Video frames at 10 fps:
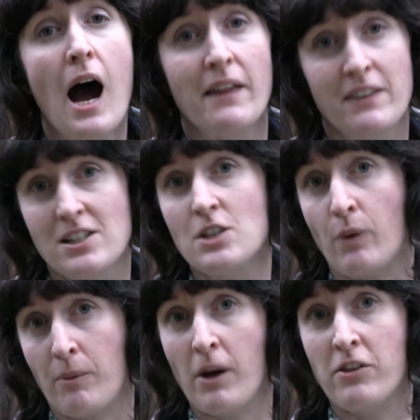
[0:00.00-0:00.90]
And this is
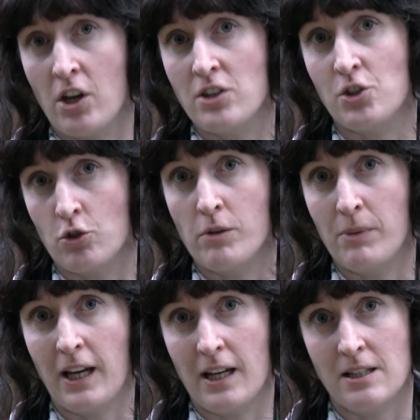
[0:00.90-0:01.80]
where my third story
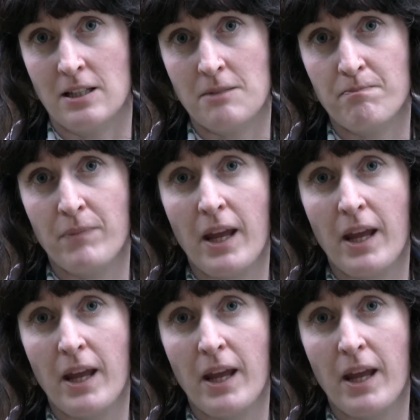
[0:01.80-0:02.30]
begins.